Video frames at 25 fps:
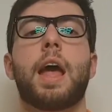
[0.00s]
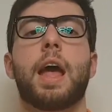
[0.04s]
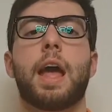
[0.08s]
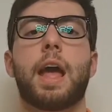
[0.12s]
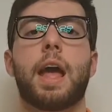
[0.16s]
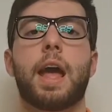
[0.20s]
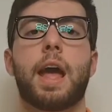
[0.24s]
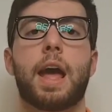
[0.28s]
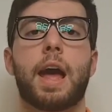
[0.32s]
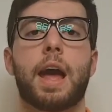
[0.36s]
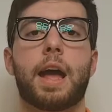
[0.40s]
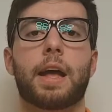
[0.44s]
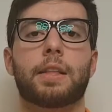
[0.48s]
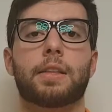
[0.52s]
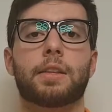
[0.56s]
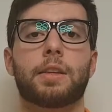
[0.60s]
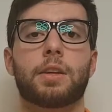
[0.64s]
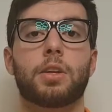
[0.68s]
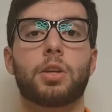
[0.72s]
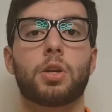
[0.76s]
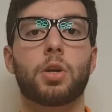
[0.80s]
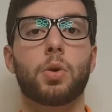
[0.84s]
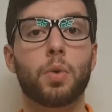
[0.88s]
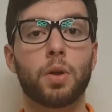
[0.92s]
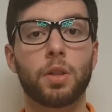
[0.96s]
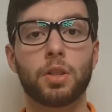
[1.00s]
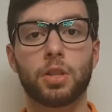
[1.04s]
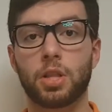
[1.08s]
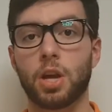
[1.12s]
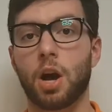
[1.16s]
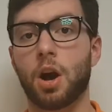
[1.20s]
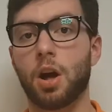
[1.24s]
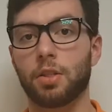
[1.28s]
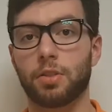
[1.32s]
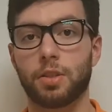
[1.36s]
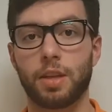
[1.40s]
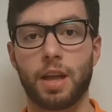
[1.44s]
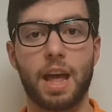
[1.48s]
And you will
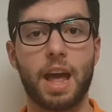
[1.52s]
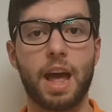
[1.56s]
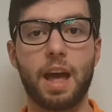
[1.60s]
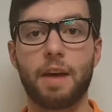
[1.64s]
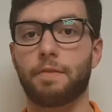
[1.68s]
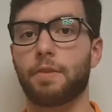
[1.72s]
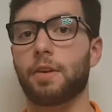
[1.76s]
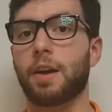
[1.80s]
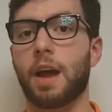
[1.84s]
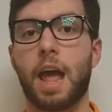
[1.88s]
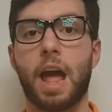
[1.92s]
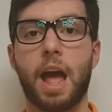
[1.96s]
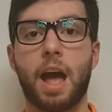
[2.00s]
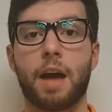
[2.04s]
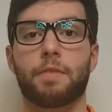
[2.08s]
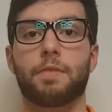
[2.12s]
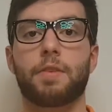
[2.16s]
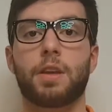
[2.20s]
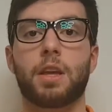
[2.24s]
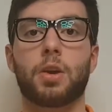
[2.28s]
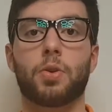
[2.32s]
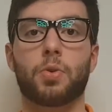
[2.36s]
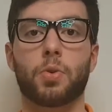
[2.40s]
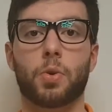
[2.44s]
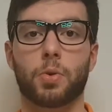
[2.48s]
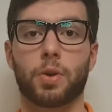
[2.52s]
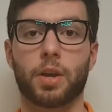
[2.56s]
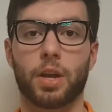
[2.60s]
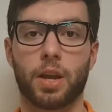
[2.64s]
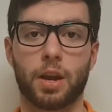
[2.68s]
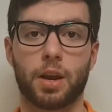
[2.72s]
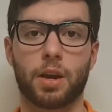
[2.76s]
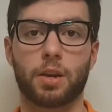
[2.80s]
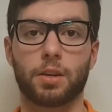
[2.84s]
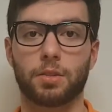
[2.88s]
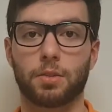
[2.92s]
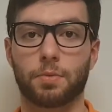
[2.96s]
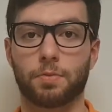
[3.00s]
not ever have ingrown
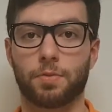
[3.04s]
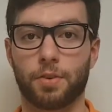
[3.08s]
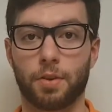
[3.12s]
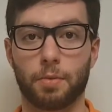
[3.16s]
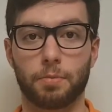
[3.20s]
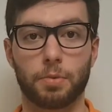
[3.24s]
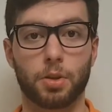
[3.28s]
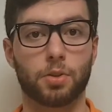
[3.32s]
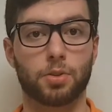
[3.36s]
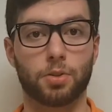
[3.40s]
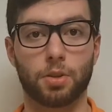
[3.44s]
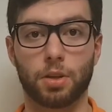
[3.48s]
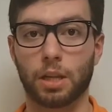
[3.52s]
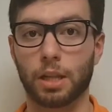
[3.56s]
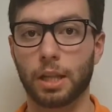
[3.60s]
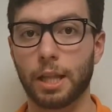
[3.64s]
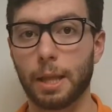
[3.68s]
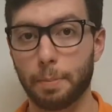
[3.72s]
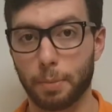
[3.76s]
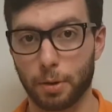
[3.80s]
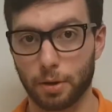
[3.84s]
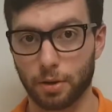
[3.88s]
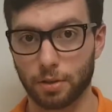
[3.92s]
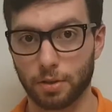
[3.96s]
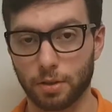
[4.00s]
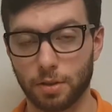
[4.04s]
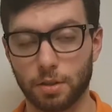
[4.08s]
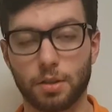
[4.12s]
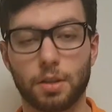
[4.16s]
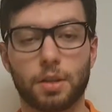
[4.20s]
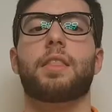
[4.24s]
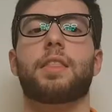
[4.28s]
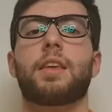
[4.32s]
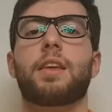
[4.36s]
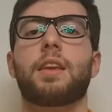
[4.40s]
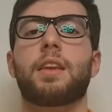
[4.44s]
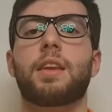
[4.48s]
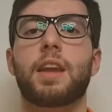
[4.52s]
hairs from using clippers.
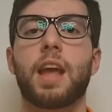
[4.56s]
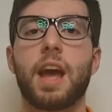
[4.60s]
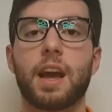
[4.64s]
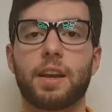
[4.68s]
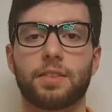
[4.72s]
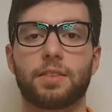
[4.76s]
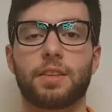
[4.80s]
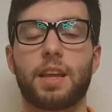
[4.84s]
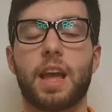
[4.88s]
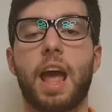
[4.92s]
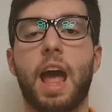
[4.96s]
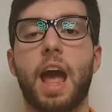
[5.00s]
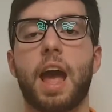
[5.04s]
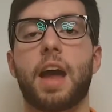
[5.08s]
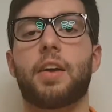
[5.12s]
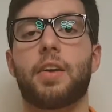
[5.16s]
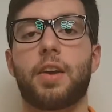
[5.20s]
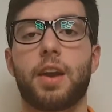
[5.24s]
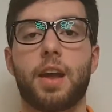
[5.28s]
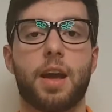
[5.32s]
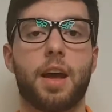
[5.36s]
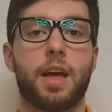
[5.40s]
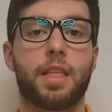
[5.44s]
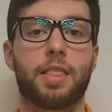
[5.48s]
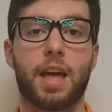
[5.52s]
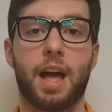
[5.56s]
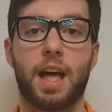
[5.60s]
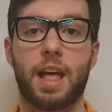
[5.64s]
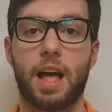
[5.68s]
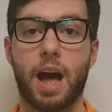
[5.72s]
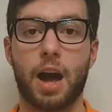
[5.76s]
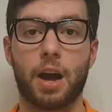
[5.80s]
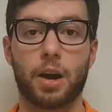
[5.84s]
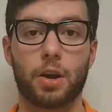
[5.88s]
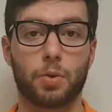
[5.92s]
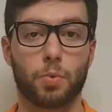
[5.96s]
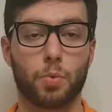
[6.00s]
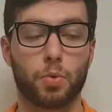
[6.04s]
The next area that
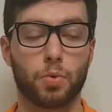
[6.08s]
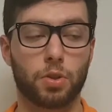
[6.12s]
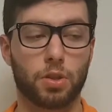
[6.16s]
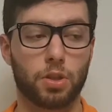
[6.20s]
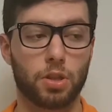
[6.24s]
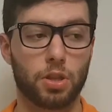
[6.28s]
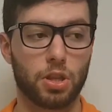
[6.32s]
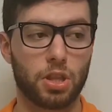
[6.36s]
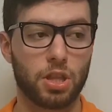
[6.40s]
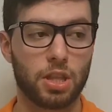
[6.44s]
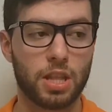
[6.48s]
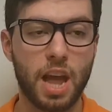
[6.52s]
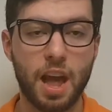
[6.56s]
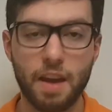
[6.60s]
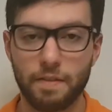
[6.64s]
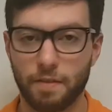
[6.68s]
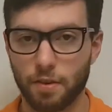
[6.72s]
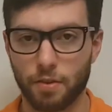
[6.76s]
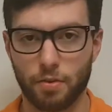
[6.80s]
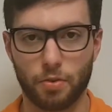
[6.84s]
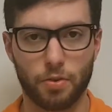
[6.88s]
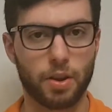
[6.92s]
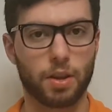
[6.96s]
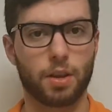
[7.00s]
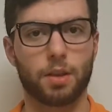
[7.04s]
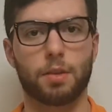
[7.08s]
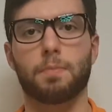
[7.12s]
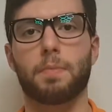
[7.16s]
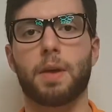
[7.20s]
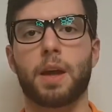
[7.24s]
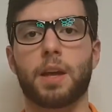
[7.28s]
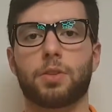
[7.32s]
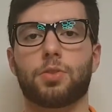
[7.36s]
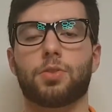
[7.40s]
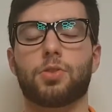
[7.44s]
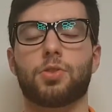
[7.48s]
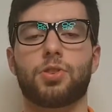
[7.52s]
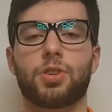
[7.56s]
I would never
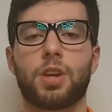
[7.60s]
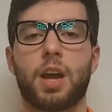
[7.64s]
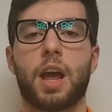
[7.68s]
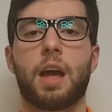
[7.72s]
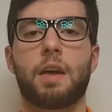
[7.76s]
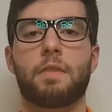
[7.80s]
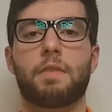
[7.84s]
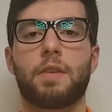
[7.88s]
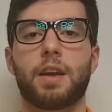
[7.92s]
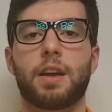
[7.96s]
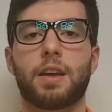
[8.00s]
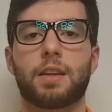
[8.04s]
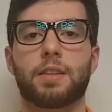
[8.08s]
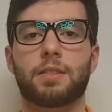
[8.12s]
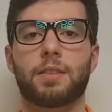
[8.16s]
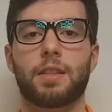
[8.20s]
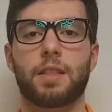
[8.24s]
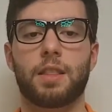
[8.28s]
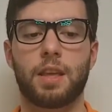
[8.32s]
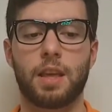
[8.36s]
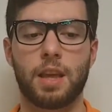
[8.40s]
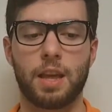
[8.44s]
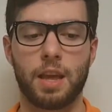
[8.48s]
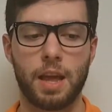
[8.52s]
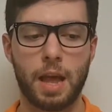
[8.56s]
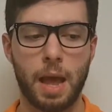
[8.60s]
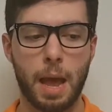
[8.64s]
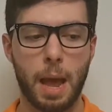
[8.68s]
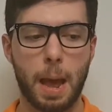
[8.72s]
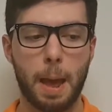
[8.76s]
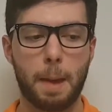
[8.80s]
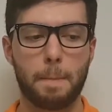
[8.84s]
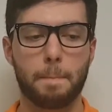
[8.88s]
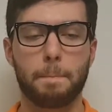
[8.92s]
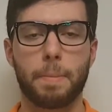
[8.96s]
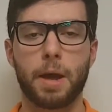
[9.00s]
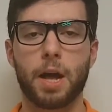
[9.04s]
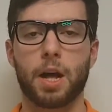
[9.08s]
recommend to shave is the
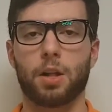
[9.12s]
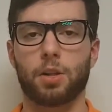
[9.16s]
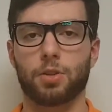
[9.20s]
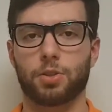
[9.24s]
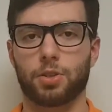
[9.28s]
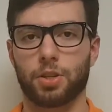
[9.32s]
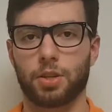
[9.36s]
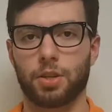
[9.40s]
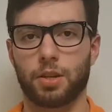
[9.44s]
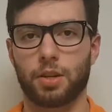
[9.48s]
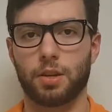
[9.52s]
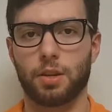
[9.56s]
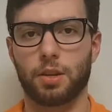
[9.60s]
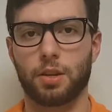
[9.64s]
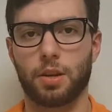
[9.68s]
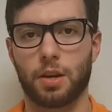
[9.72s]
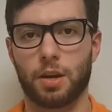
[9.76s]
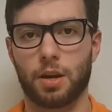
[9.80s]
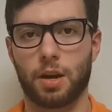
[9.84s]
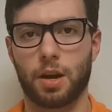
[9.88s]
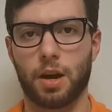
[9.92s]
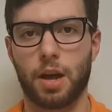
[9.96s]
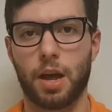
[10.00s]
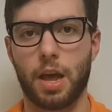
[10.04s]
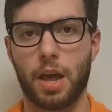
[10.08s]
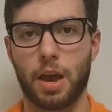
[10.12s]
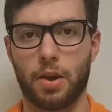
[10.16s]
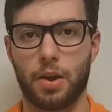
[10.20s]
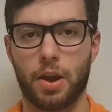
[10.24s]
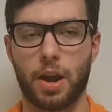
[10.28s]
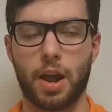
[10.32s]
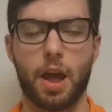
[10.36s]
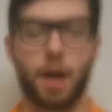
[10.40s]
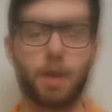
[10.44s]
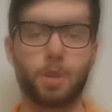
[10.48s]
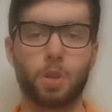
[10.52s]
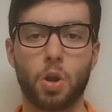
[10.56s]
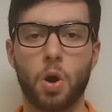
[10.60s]
belt
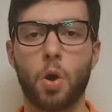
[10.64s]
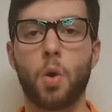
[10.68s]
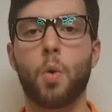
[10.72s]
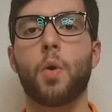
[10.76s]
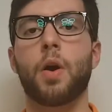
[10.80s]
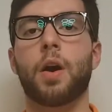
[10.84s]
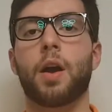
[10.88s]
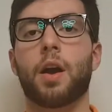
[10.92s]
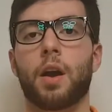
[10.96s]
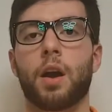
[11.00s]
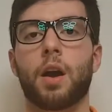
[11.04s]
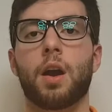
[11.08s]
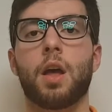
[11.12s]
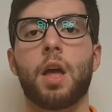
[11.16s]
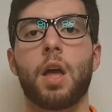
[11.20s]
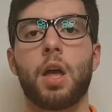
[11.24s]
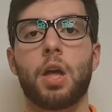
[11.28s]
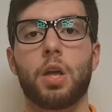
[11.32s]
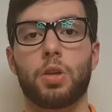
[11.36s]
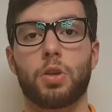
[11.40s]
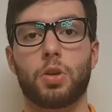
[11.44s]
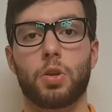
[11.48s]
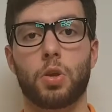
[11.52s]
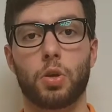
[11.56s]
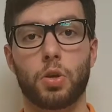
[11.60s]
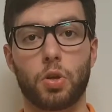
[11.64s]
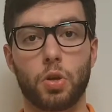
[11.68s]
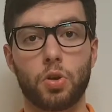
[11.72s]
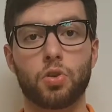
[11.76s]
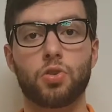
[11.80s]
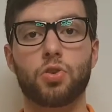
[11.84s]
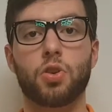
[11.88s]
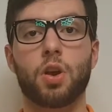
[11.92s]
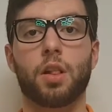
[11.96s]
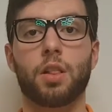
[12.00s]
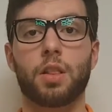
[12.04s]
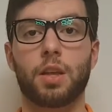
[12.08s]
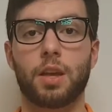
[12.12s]
area. Where you
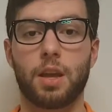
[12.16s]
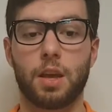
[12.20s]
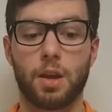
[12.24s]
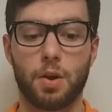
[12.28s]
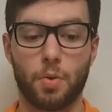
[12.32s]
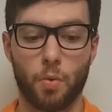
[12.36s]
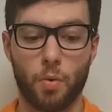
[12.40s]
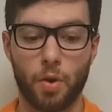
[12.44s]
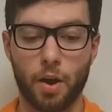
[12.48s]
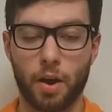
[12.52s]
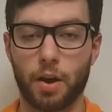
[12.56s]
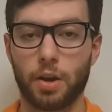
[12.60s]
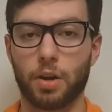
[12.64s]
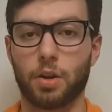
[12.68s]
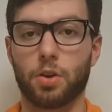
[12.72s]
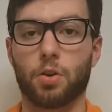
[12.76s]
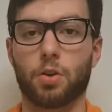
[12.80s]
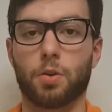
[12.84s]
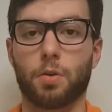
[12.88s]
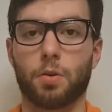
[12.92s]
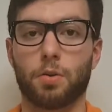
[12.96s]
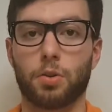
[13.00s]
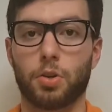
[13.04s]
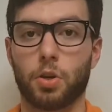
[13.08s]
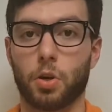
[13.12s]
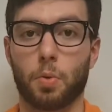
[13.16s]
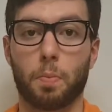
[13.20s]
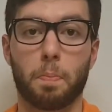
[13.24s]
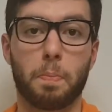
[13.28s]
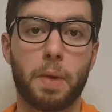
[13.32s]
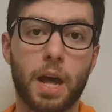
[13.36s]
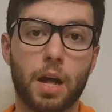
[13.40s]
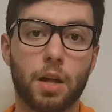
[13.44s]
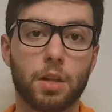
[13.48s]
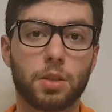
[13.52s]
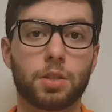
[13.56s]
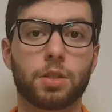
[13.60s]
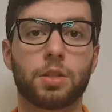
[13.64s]
usually wear your
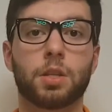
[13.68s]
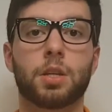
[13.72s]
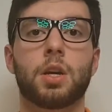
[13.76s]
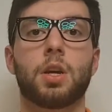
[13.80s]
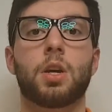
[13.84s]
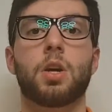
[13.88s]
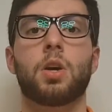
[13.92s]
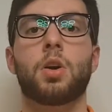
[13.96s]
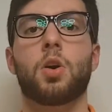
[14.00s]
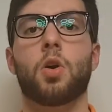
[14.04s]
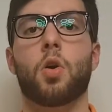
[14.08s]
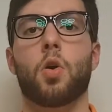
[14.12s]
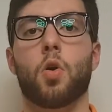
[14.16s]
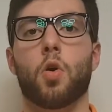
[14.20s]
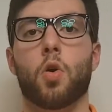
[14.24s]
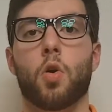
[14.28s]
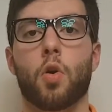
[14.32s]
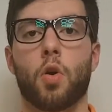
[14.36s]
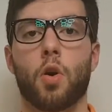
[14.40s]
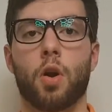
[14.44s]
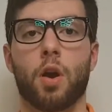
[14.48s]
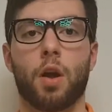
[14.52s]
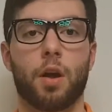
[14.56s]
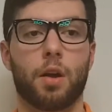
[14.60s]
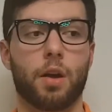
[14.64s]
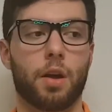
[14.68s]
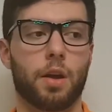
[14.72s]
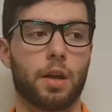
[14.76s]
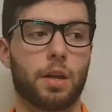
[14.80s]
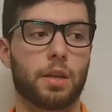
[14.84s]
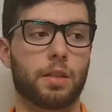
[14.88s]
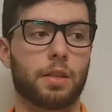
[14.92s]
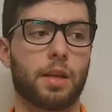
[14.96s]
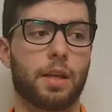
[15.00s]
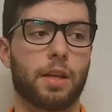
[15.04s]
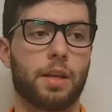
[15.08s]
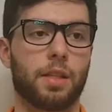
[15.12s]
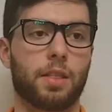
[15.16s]
belt, or
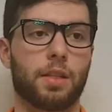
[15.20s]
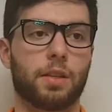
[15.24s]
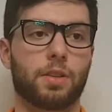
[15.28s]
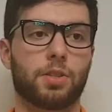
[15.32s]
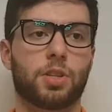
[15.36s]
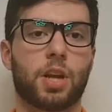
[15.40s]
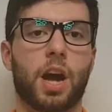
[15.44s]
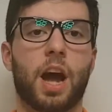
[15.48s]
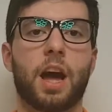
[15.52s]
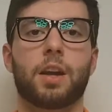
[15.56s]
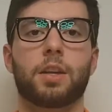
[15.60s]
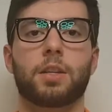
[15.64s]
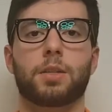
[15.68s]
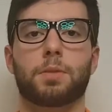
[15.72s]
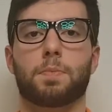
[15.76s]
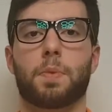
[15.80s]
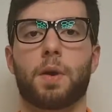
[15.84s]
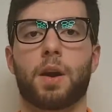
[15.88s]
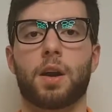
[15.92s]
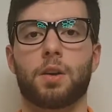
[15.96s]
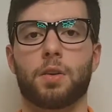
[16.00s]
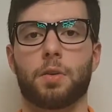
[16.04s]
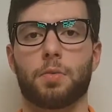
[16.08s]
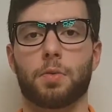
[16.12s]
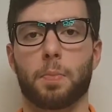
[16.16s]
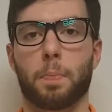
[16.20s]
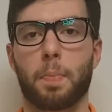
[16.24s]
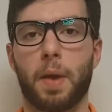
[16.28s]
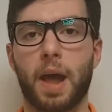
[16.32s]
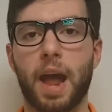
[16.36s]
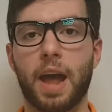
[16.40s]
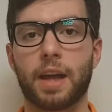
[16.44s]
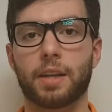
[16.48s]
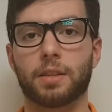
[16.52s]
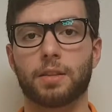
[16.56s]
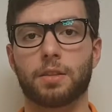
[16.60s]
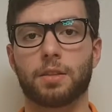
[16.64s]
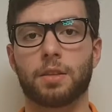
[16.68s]
the tightest part of your
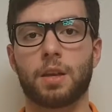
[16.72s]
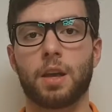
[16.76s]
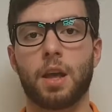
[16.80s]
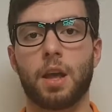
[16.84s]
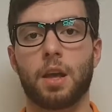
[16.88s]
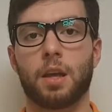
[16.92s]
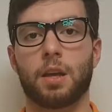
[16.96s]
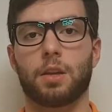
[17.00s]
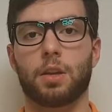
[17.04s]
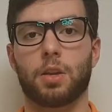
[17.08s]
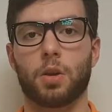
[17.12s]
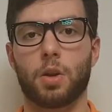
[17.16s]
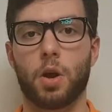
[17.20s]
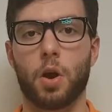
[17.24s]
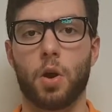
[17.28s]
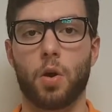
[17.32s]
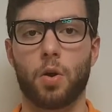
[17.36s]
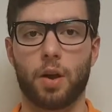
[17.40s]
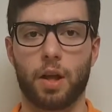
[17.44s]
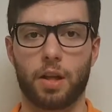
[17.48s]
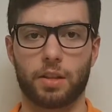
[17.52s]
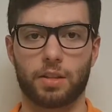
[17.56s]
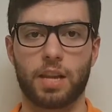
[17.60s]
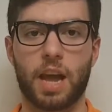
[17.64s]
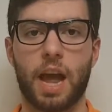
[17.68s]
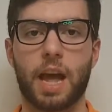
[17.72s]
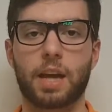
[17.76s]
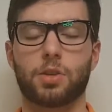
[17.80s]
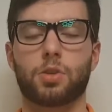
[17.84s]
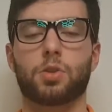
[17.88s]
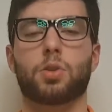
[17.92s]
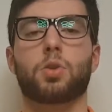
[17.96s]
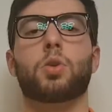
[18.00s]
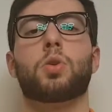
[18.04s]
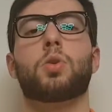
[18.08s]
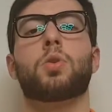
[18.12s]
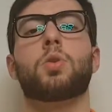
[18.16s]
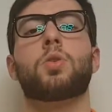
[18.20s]
pants,
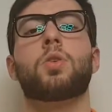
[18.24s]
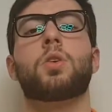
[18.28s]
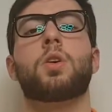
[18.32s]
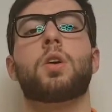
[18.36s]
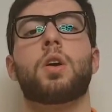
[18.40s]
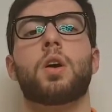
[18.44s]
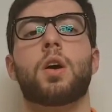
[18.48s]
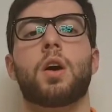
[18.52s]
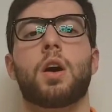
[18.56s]
attached to.